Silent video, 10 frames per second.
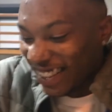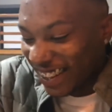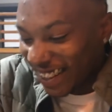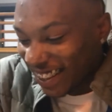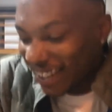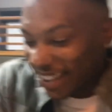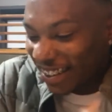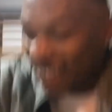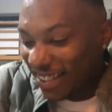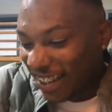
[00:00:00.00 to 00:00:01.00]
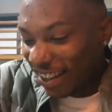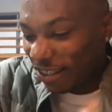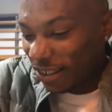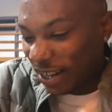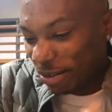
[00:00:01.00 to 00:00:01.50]
What do they have?
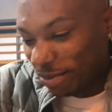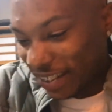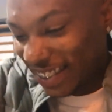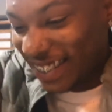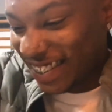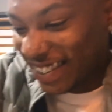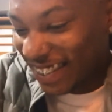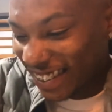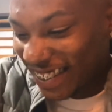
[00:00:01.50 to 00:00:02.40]
crepes.